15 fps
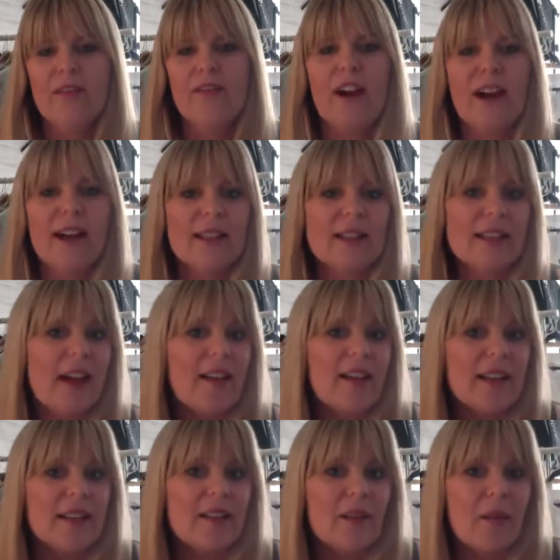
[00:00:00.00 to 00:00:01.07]
Friday and
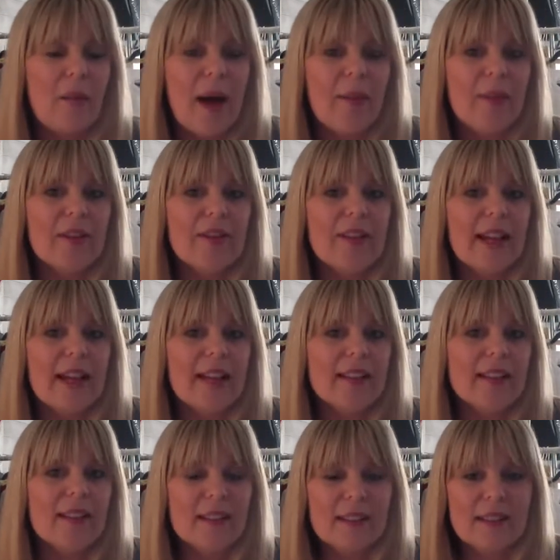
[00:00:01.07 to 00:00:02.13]
Saturdays are the popular days.